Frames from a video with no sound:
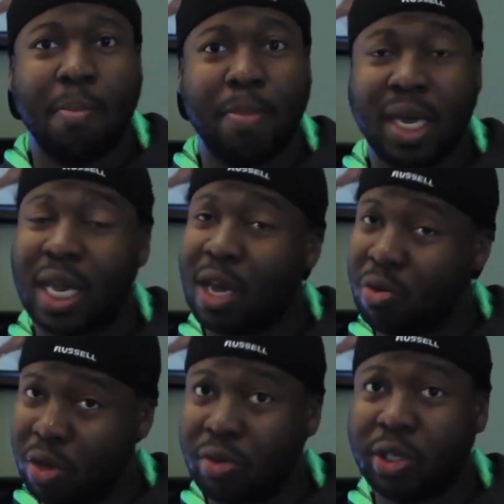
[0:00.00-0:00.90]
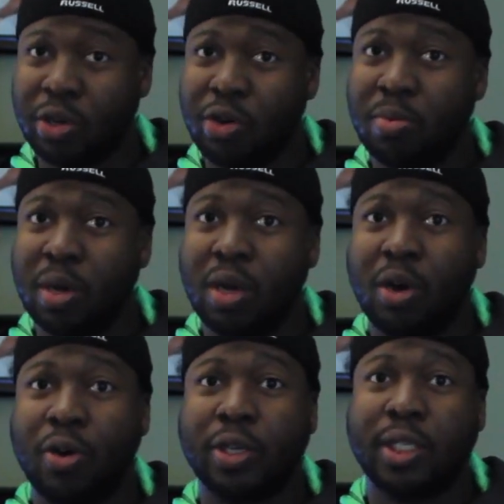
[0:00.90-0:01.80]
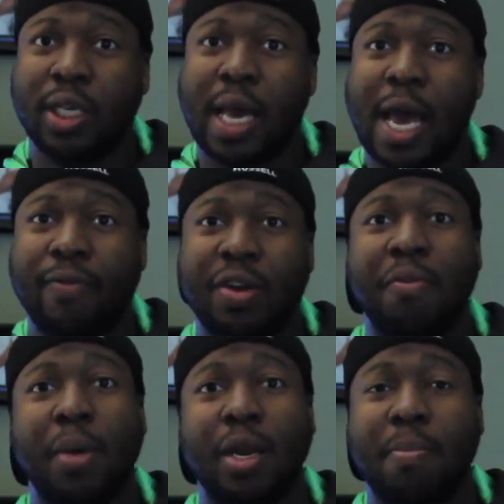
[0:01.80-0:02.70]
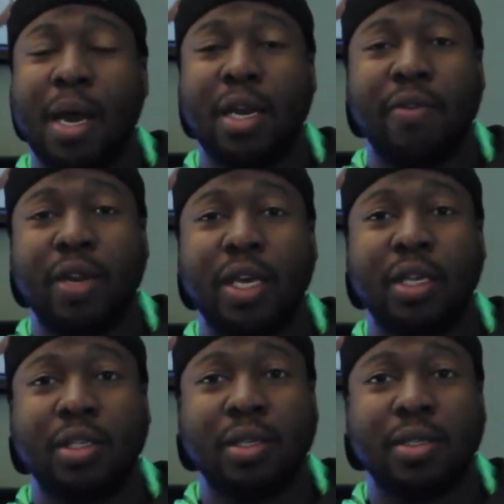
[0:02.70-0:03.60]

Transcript: B, they on YouTube, or C, I have enough money to buy DVDs.